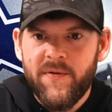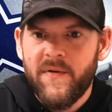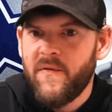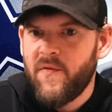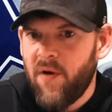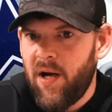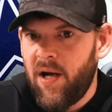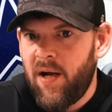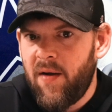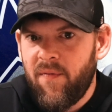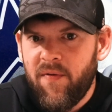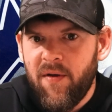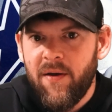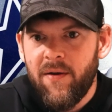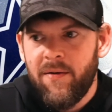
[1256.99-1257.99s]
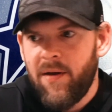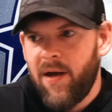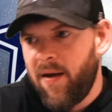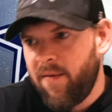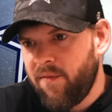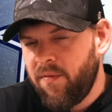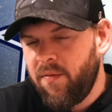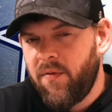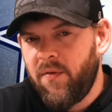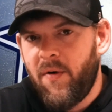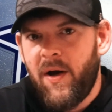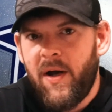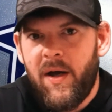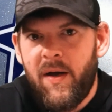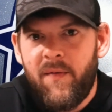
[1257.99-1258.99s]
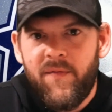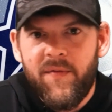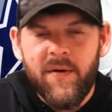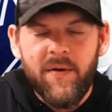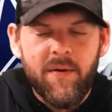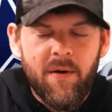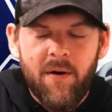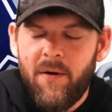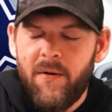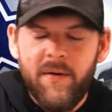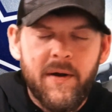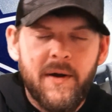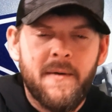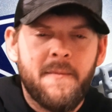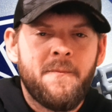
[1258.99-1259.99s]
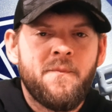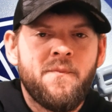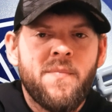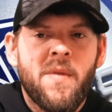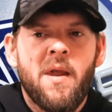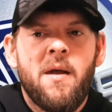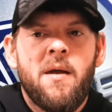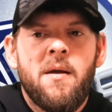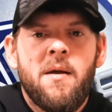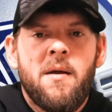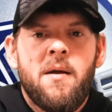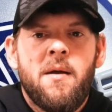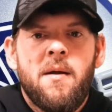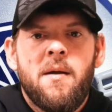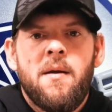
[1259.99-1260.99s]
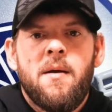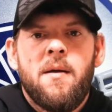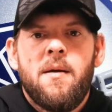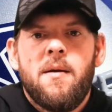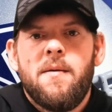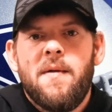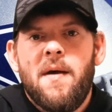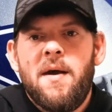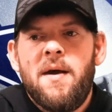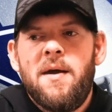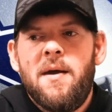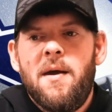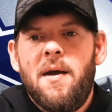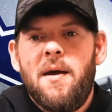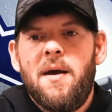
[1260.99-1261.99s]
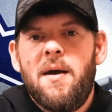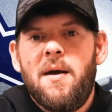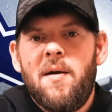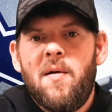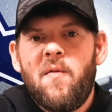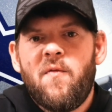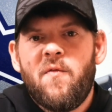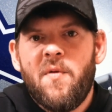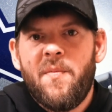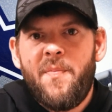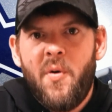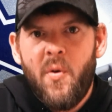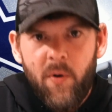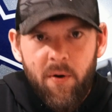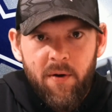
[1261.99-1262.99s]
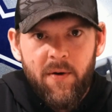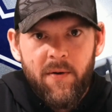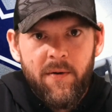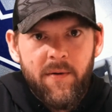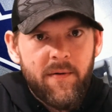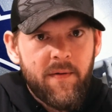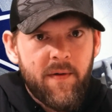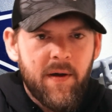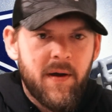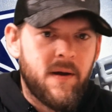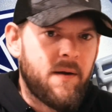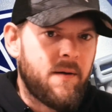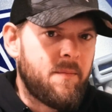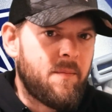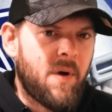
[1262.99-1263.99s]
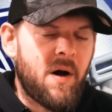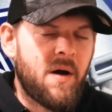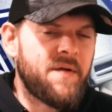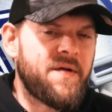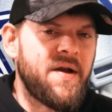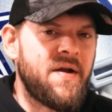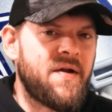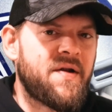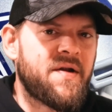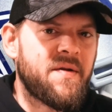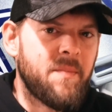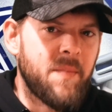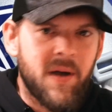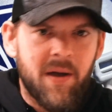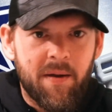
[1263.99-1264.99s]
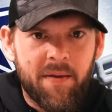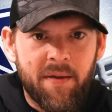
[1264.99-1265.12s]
draft and after the draft and all that. They have reported that Mozzie Smith